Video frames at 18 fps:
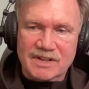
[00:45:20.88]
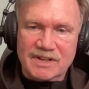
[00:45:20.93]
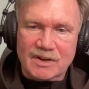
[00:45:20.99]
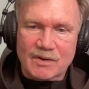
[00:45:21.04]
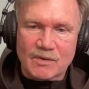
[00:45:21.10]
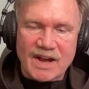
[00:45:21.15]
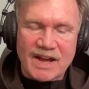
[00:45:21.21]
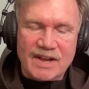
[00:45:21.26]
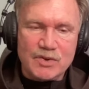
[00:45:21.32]
you
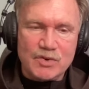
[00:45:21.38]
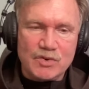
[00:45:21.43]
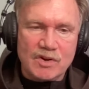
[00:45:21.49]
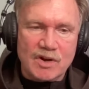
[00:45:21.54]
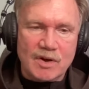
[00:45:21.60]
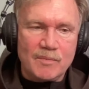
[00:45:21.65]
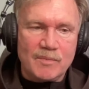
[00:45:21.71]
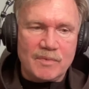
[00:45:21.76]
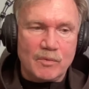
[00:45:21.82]
know, I grew
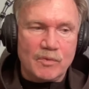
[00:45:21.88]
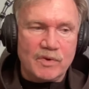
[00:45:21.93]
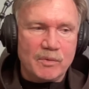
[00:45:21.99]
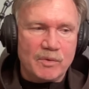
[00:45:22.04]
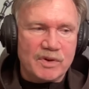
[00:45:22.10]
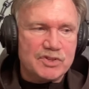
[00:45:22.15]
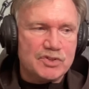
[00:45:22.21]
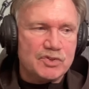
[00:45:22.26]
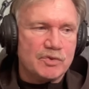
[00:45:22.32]
up, we
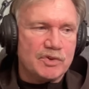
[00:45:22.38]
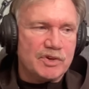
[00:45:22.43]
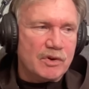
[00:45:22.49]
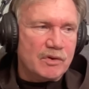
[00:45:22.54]
went to a